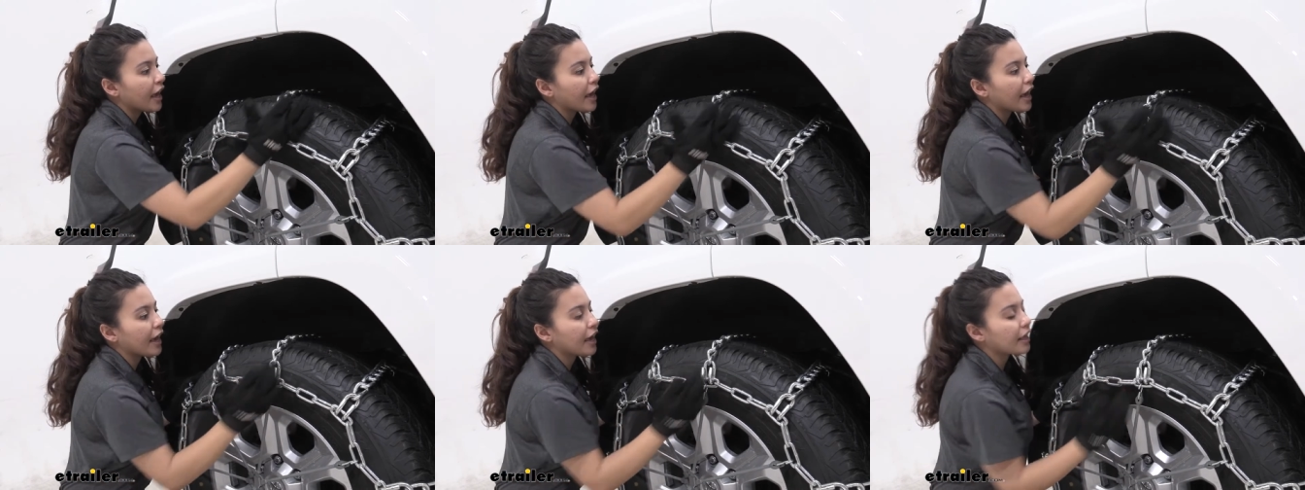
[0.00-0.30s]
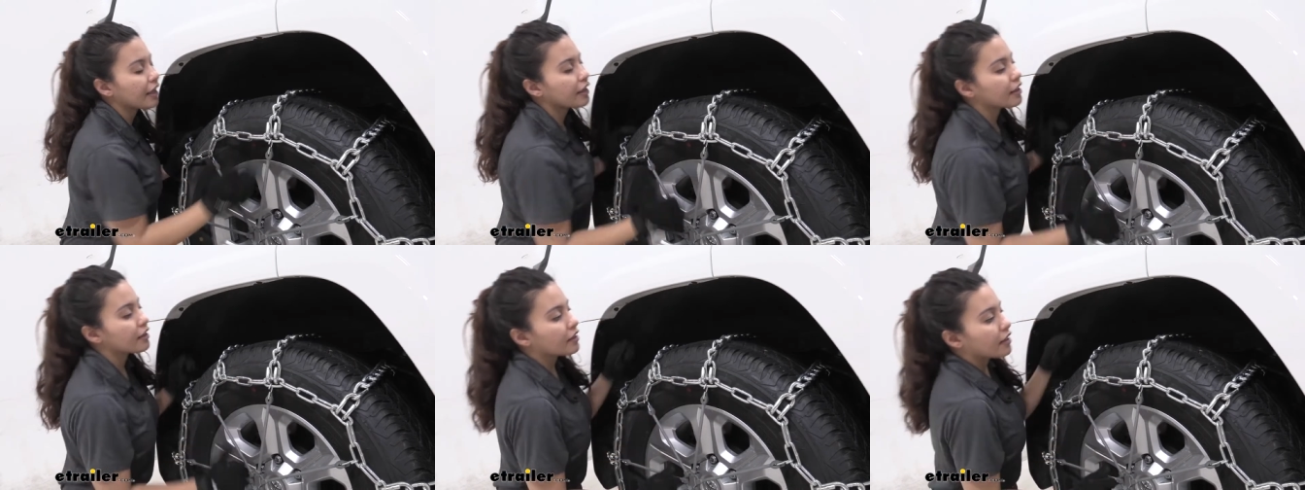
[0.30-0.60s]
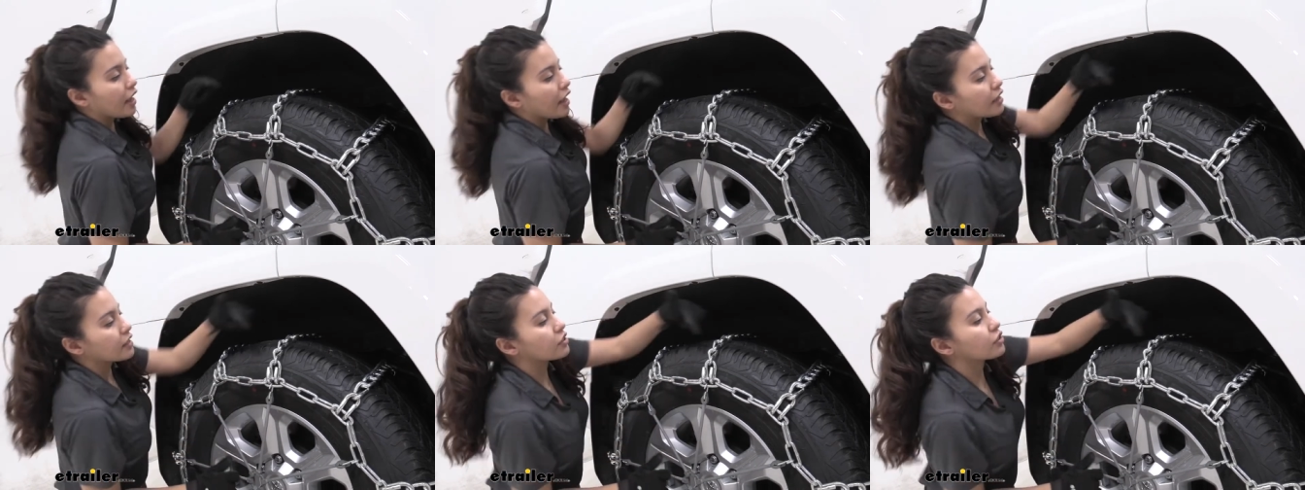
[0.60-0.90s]
and
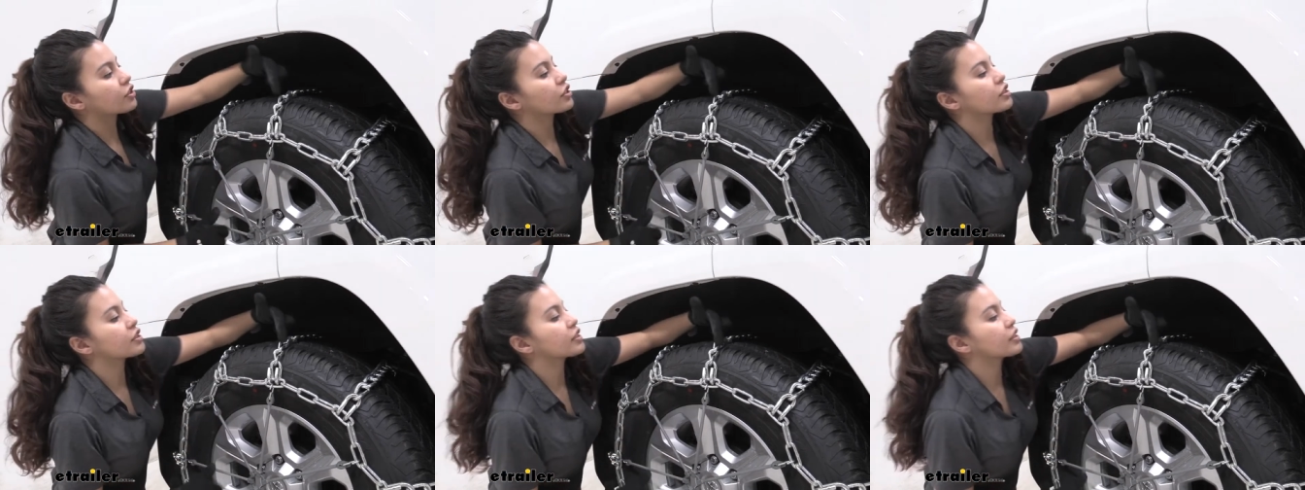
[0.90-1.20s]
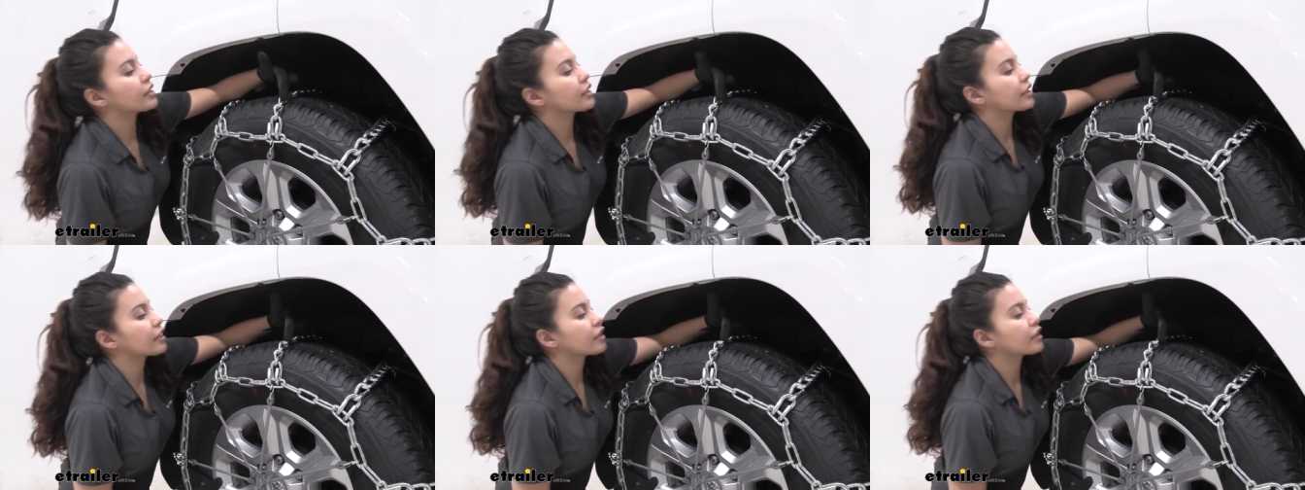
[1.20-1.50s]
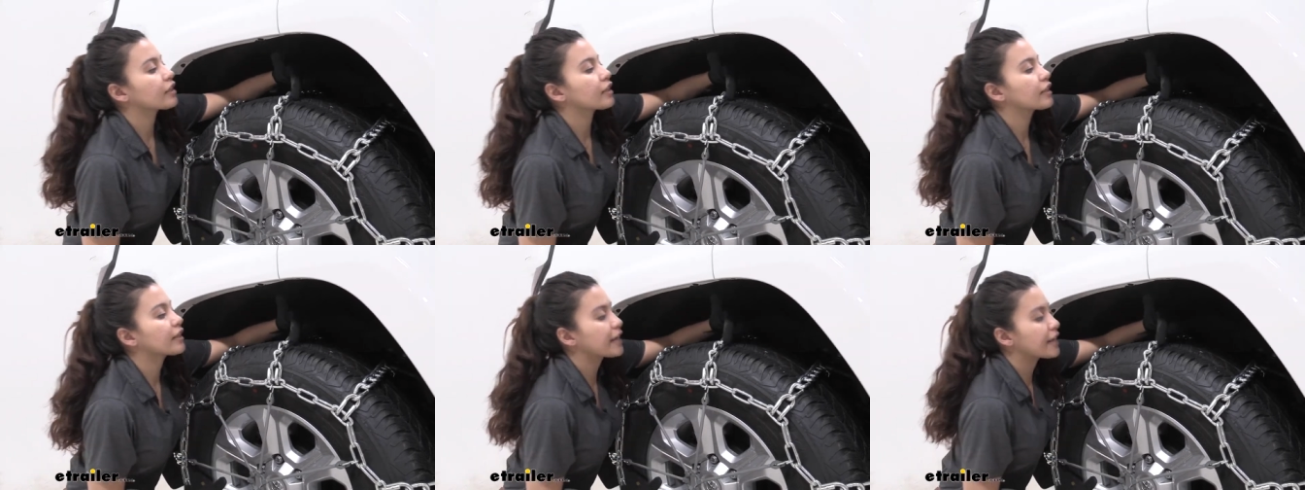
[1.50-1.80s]
as you can see here,
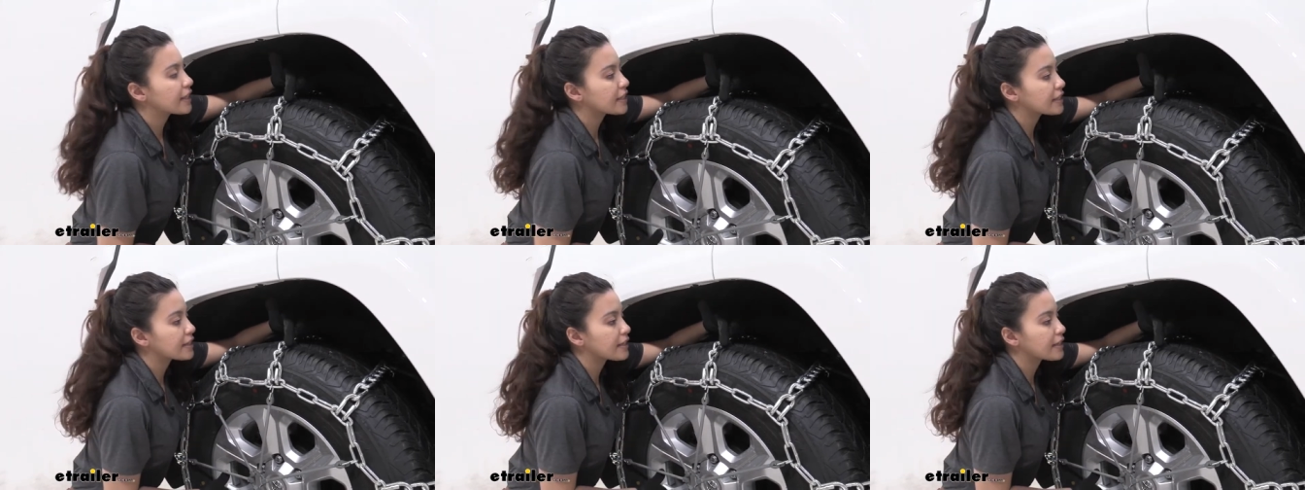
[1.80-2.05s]
the links